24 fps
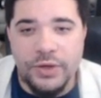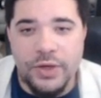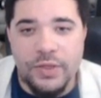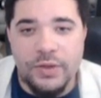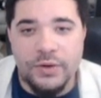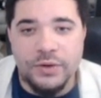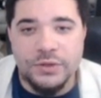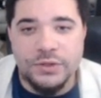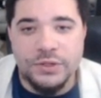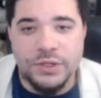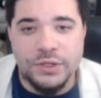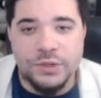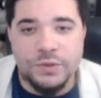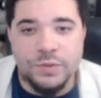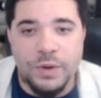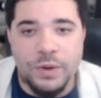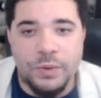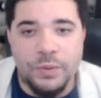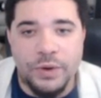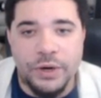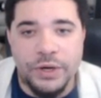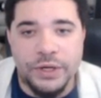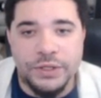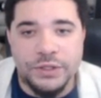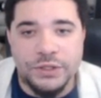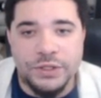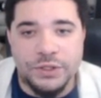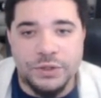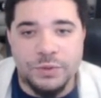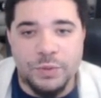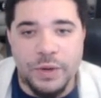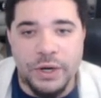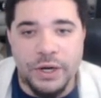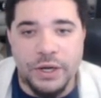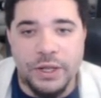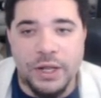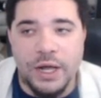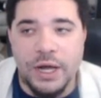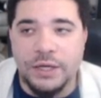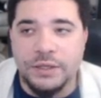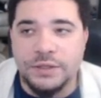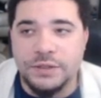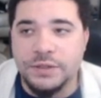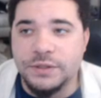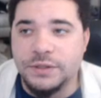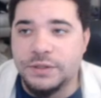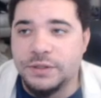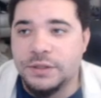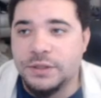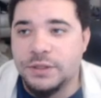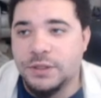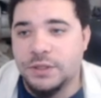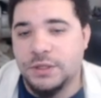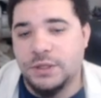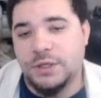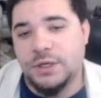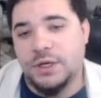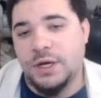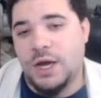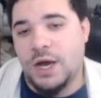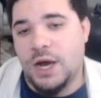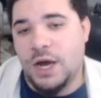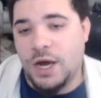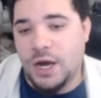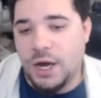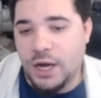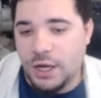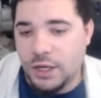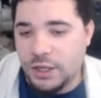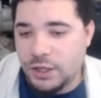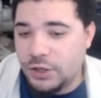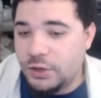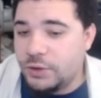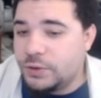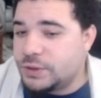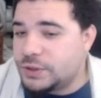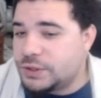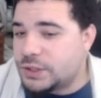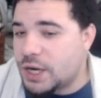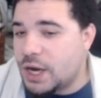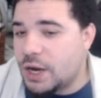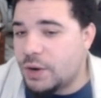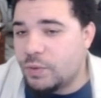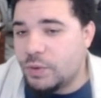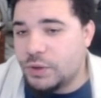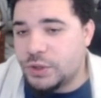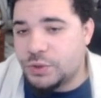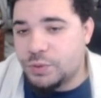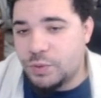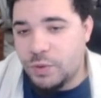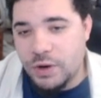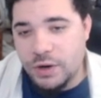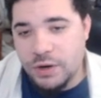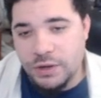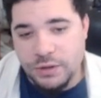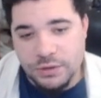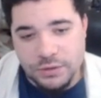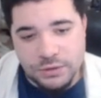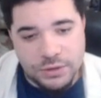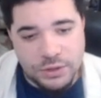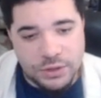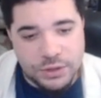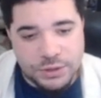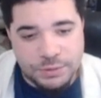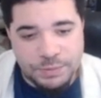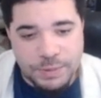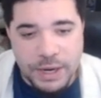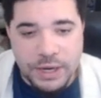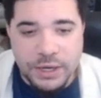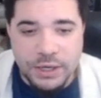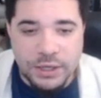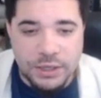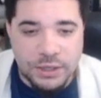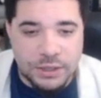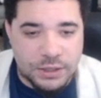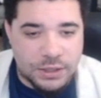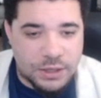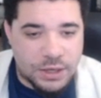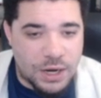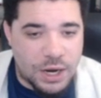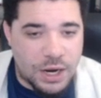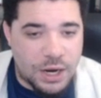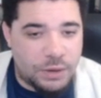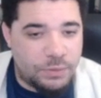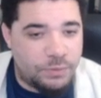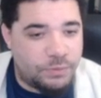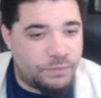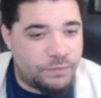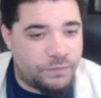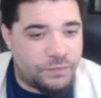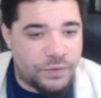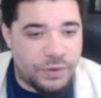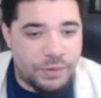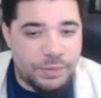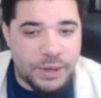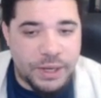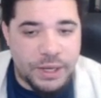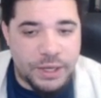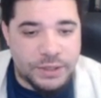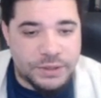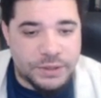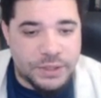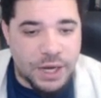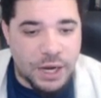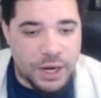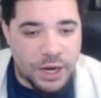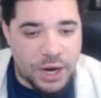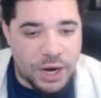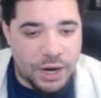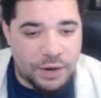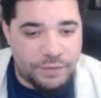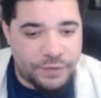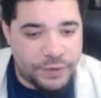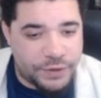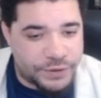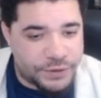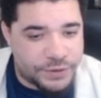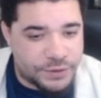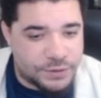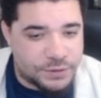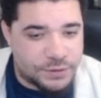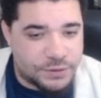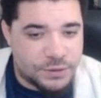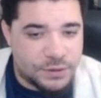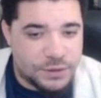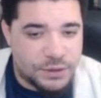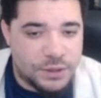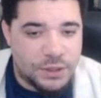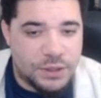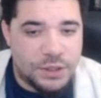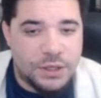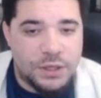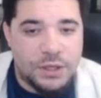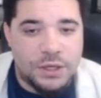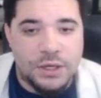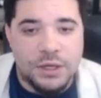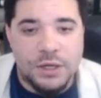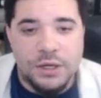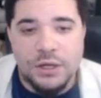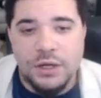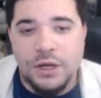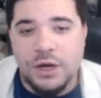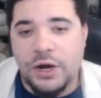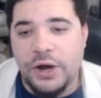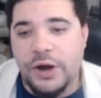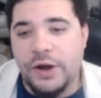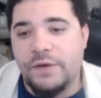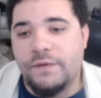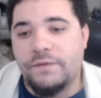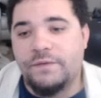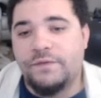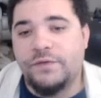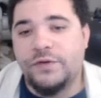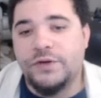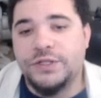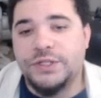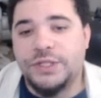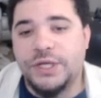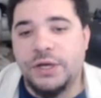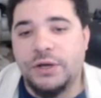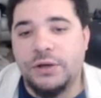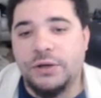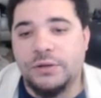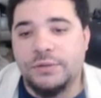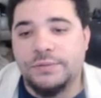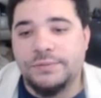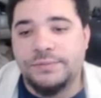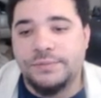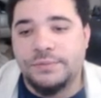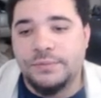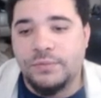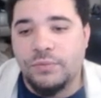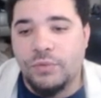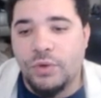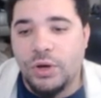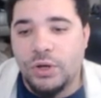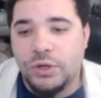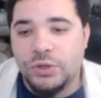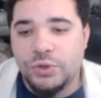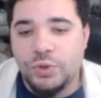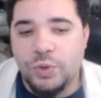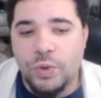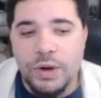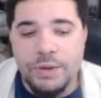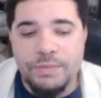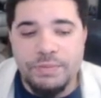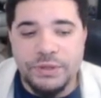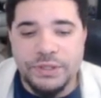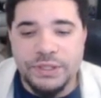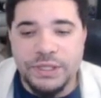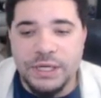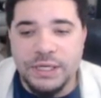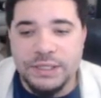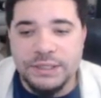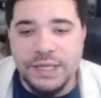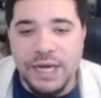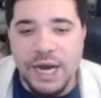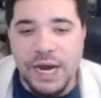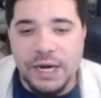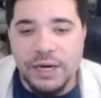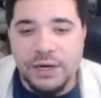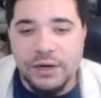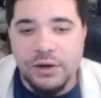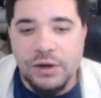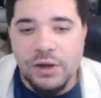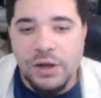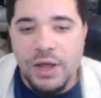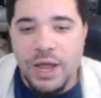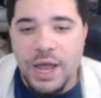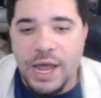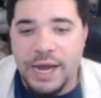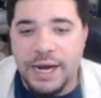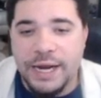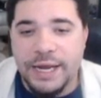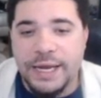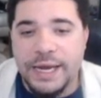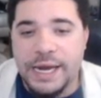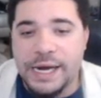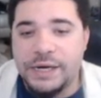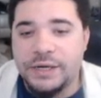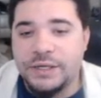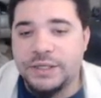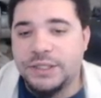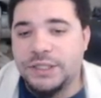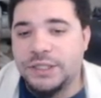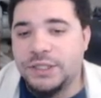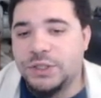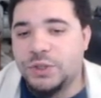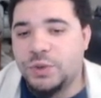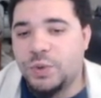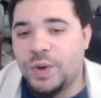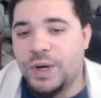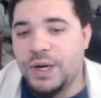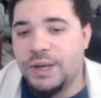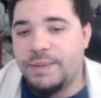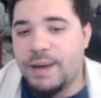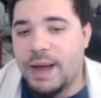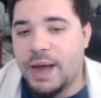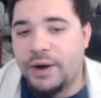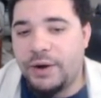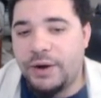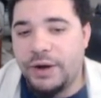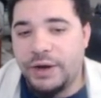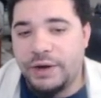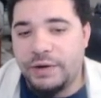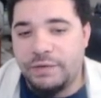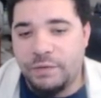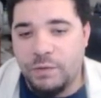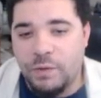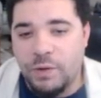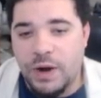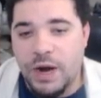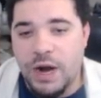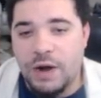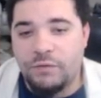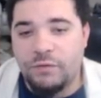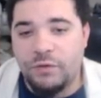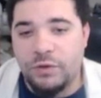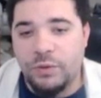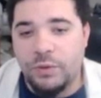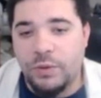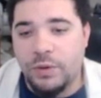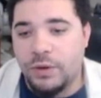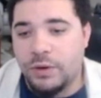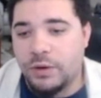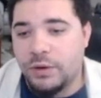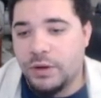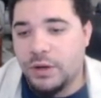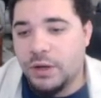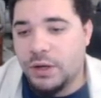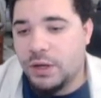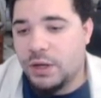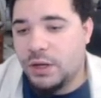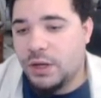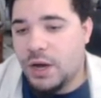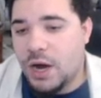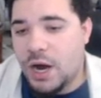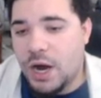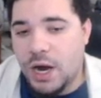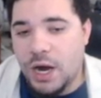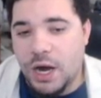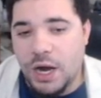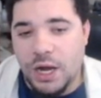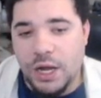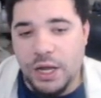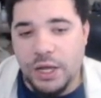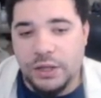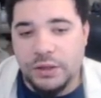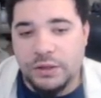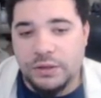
then there's this one where he's just wearing glasses. Uh, you decide which one looks better. Um, for me, it's kind of obvious. All right, for skill, 20% attack, and a guaranteed 20 battery for everyone. Uh,